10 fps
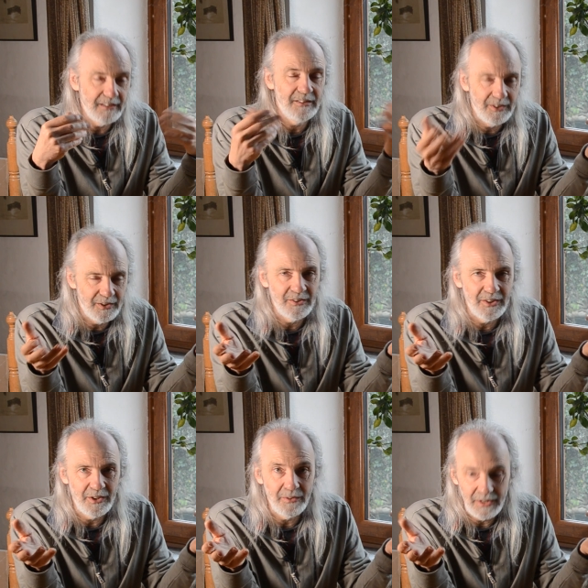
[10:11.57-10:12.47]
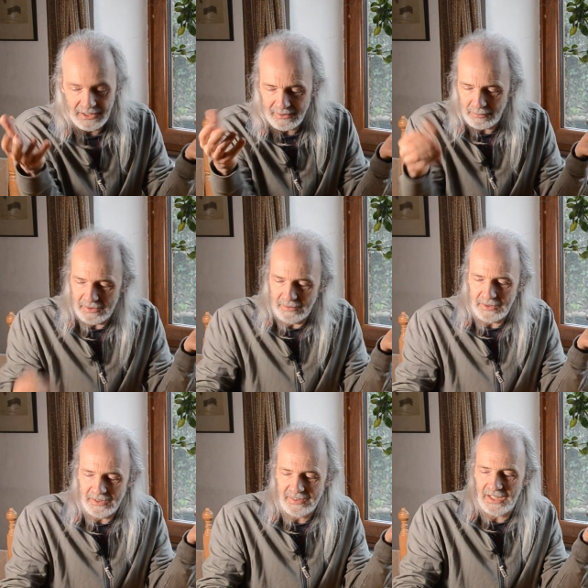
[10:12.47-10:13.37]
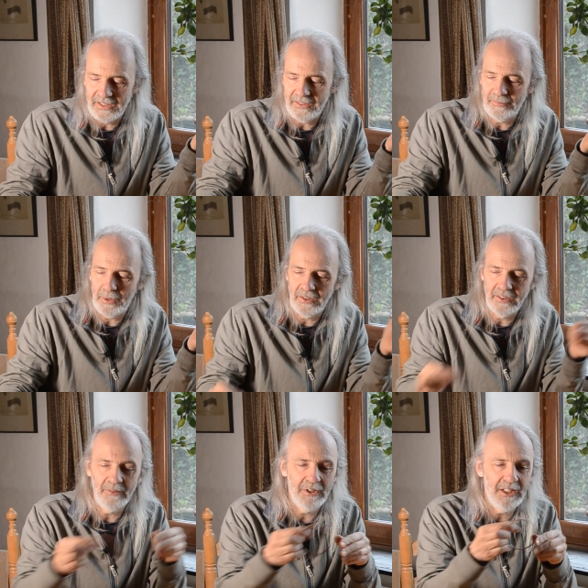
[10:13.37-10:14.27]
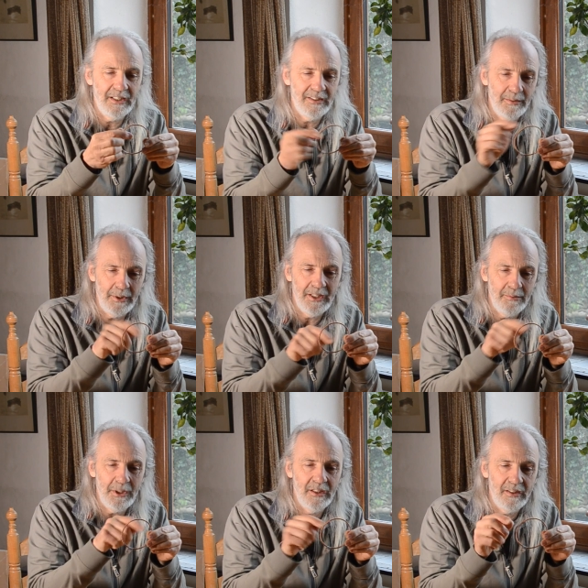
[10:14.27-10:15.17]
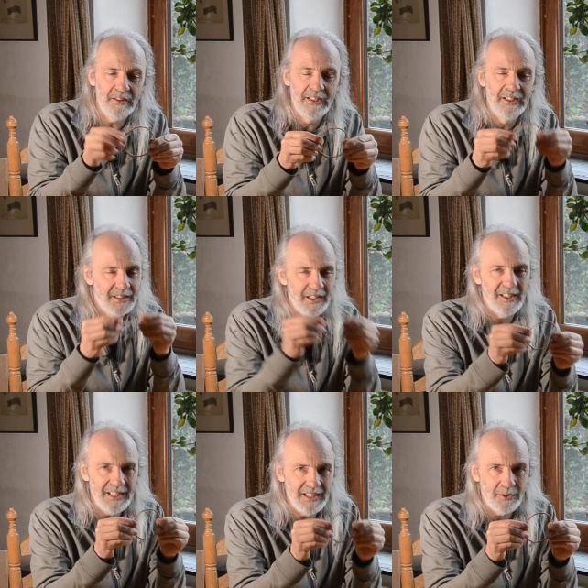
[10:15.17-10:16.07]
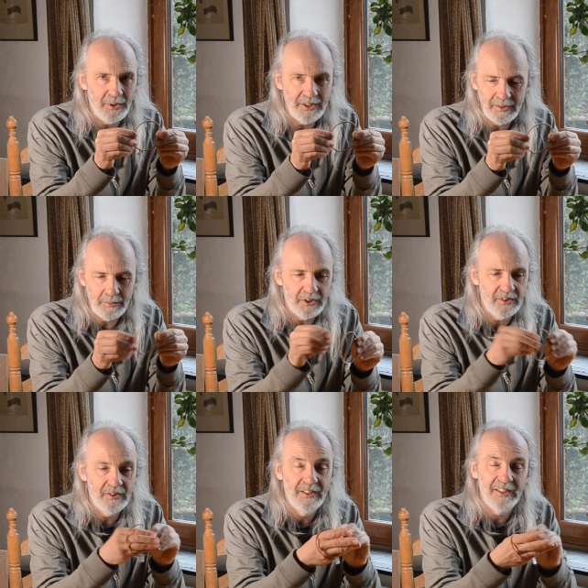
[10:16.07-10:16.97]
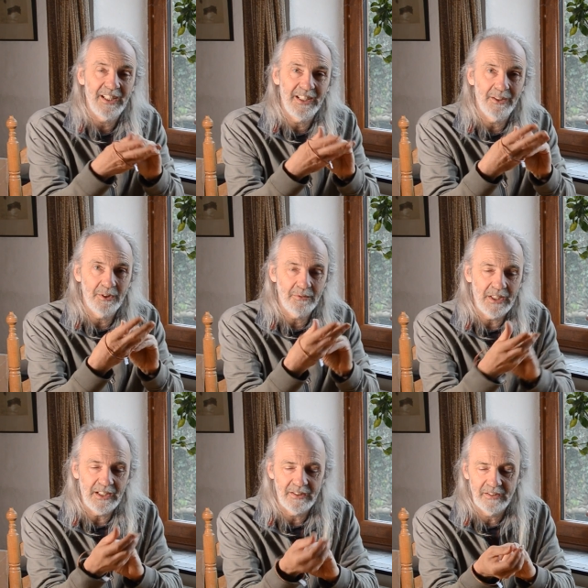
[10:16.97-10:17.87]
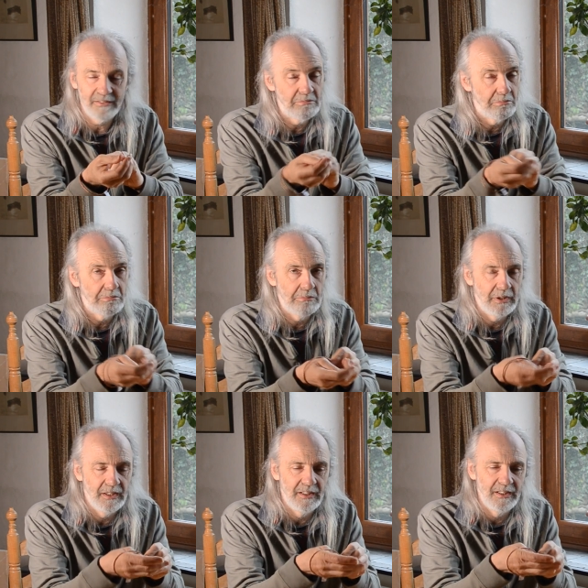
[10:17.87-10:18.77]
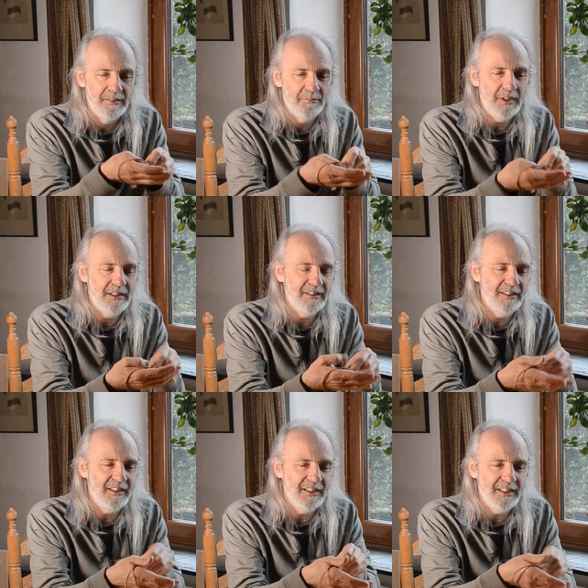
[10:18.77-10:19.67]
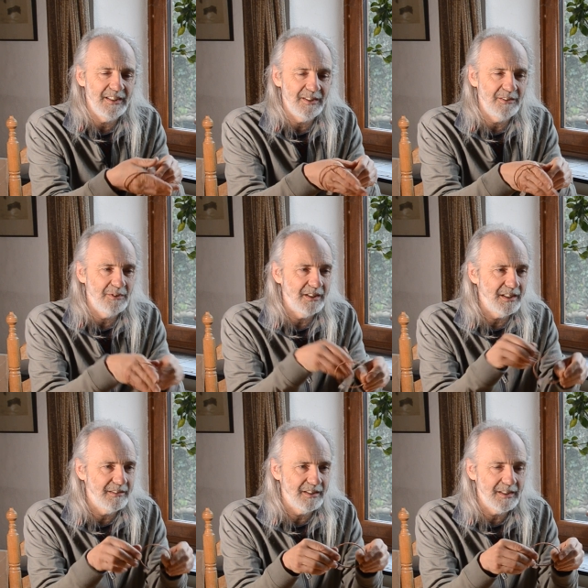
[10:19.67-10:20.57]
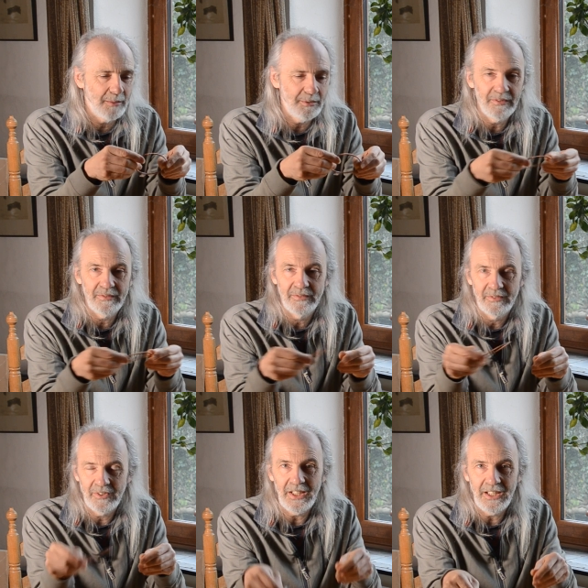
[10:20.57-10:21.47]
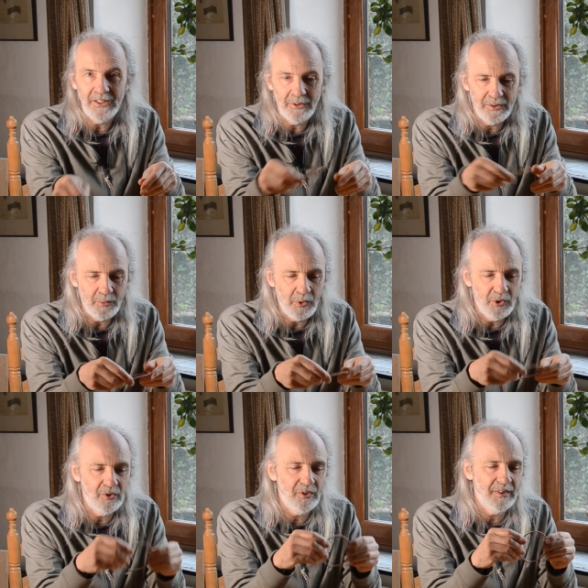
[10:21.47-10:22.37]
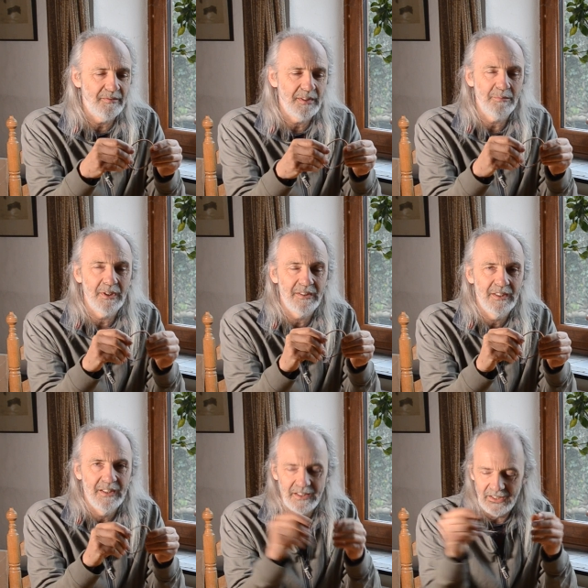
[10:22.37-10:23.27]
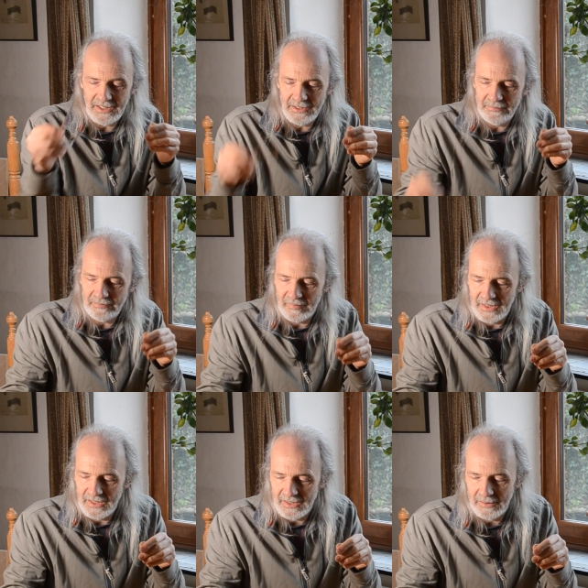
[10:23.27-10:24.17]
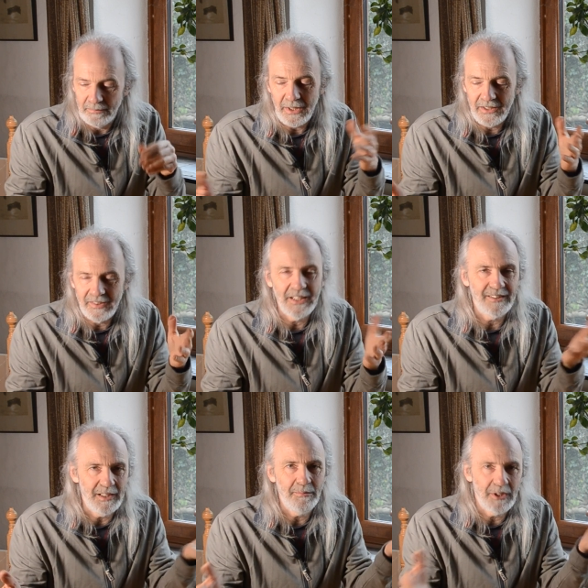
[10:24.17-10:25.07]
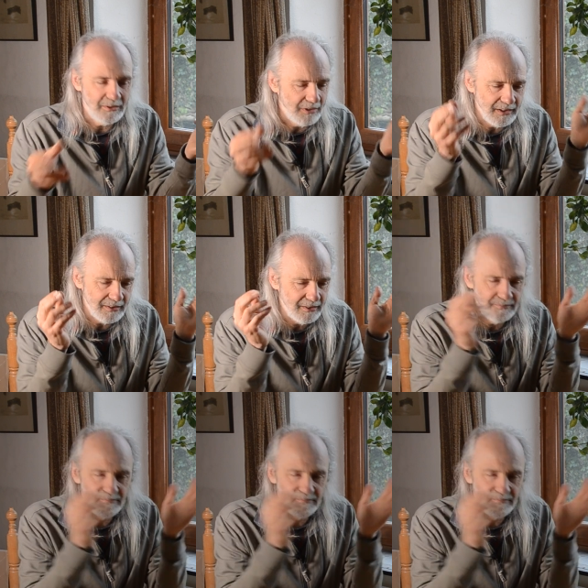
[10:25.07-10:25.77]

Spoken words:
you can do less with them because the active part of the ring is the bit in the middle. Can't get quite so much. It can go on a wrist, but and around a cup of tea or water or something. But bigger things need bigger rings.